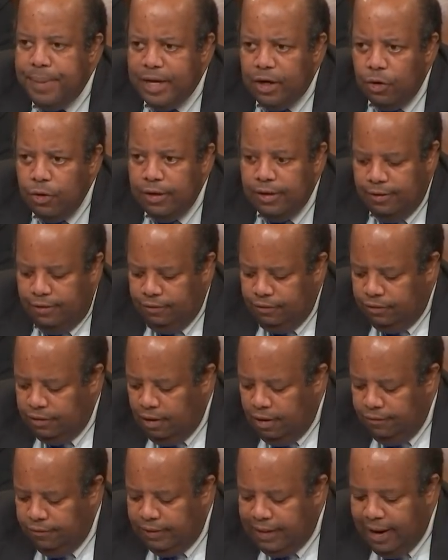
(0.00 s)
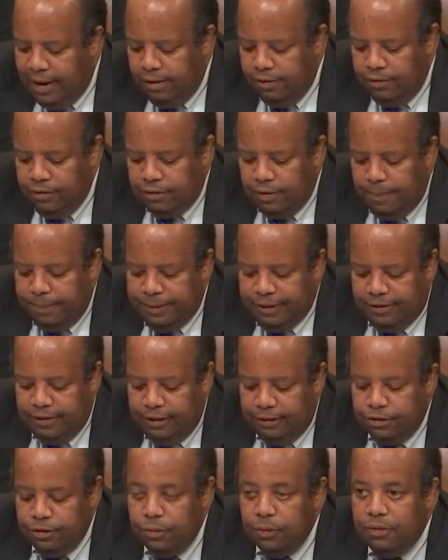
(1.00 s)
Billions of dollars in
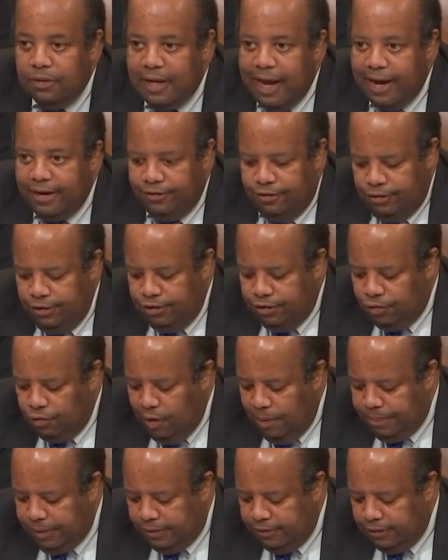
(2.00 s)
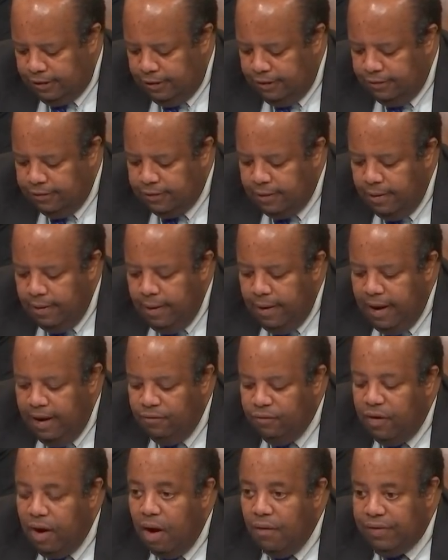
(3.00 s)
potential tax discrepancies
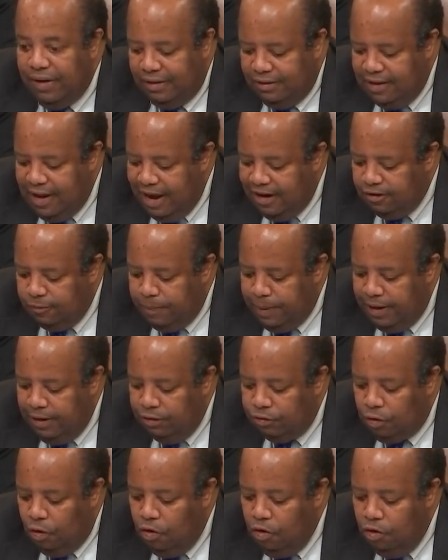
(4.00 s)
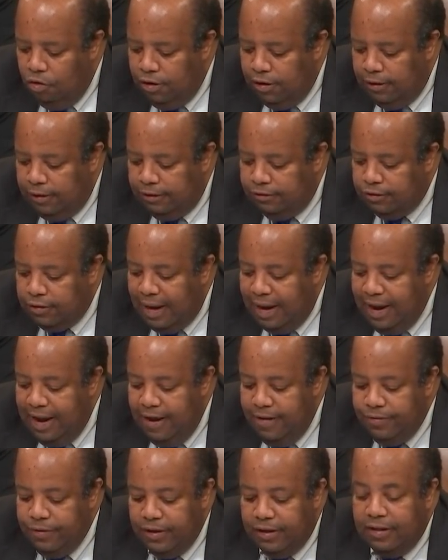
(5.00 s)
involving taxpayers' earnings
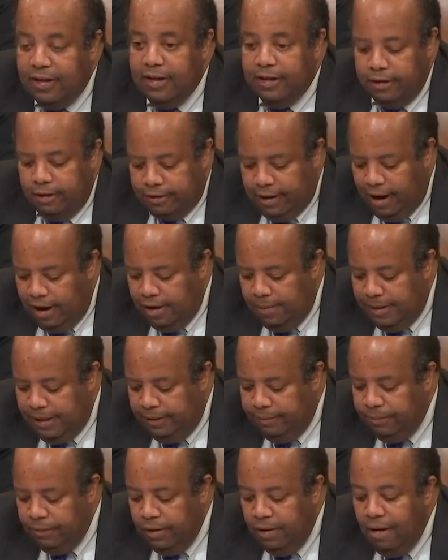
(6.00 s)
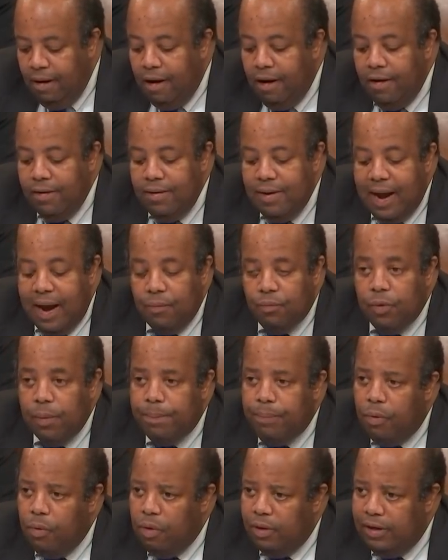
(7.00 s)
in the gig economy are not
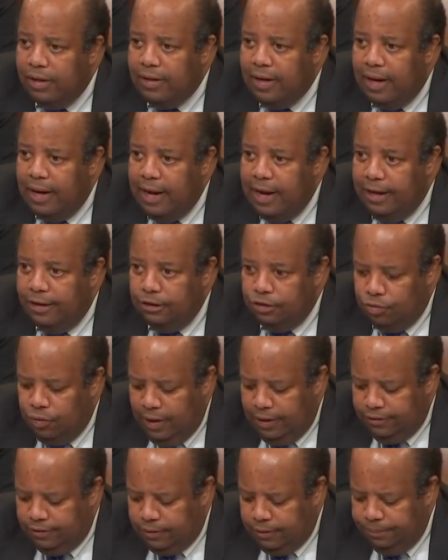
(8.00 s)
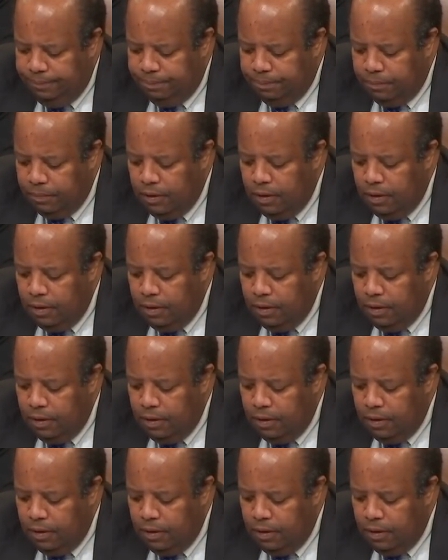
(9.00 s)
reported and addressed.